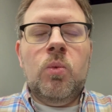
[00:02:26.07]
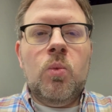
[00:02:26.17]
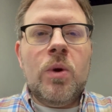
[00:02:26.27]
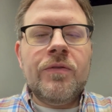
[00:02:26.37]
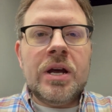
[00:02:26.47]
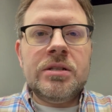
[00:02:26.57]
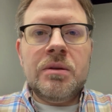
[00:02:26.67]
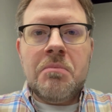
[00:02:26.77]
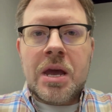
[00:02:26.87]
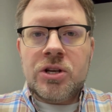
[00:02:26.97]
We've got
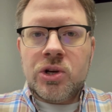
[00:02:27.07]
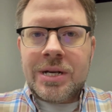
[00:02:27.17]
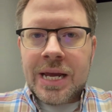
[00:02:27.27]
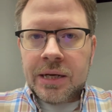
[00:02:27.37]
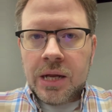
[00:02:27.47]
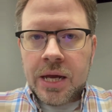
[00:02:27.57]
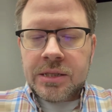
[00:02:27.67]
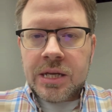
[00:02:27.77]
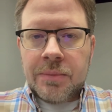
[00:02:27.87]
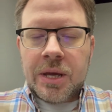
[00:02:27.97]
some major
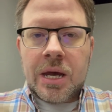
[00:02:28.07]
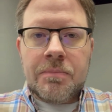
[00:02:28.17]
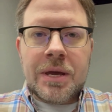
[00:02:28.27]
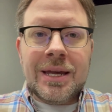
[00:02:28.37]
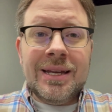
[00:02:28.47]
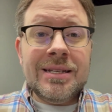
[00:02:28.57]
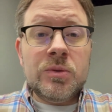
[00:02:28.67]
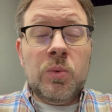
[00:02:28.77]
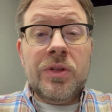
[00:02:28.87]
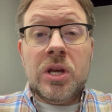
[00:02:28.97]
deadlines coming up because
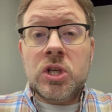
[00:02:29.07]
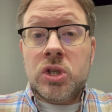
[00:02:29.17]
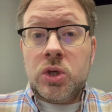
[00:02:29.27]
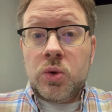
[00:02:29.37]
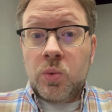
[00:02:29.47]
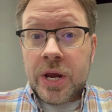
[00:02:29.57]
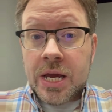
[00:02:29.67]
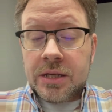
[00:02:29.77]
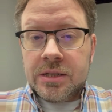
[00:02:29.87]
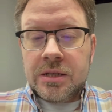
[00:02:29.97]
within 2
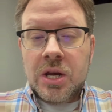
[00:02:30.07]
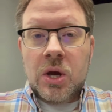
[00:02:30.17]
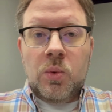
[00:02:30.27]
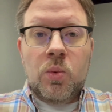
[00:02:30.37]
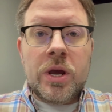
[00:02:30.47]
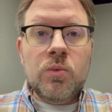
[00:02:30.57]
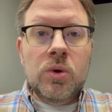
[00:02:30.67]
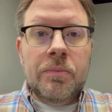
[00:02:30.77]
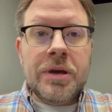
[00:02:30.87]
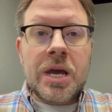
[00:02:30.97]
weeks, we
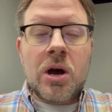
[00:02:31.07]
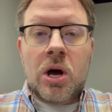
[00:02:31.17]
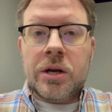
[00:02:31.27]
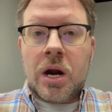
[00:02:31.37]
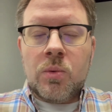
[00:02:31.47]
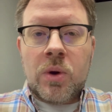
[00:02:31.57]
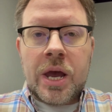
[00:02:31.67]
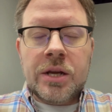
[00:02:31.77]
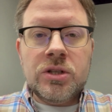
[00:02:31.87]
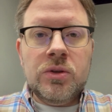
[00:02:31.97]
will be on our
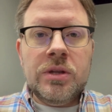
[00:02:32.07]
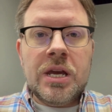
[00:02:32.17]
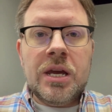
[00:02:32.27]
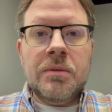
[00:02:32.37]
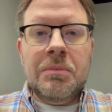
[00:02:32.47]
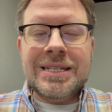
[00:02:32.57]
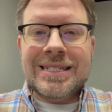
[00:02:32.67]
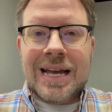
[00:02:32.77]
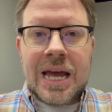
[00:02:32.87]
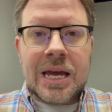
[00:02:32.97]
way to the
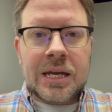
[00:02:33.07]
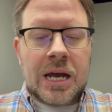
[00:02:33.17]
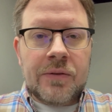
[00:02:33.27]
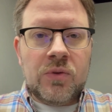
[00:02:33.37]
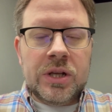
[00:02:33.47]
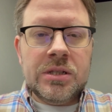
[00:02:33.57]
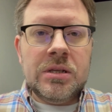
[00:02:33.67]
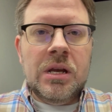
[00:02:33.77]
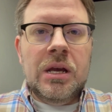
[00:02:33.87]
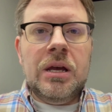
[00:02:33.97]
Messiah Conference,
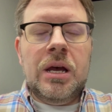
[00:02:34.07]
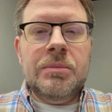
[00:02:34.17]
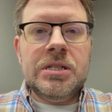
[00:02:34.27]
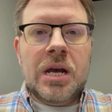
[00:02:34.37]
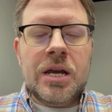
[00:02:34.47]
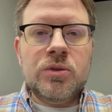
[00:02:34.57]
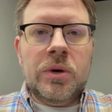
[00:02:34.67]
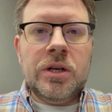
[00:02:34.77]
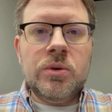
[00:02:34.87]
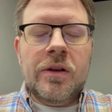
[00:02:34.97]
Messiah
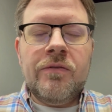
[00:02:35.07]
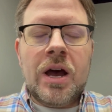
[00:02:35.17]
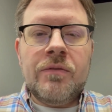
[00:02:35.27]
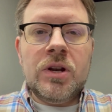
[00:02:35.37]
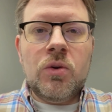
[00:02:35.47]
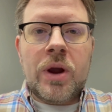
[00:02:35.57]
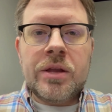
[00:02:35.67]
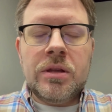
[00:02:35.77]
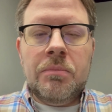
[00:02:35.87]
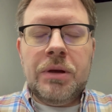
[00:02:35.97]
2025 in
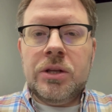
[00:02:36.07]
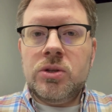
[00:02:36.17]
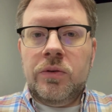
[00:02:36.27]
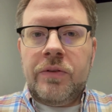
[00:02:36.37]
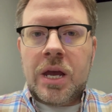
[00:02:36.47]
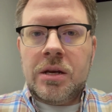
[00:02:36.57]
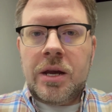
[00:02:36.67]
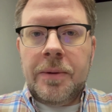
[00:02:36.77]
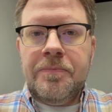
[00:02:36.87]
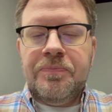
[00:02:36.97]
Grantham, Pennsylvania.